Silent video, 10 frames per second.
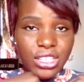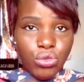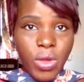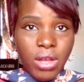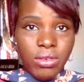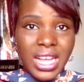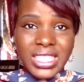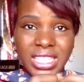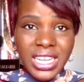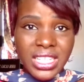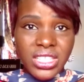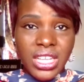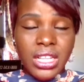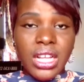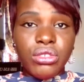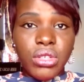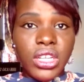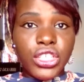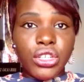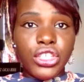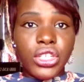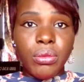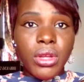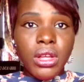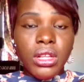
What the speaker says: as well as the lady in that relationship,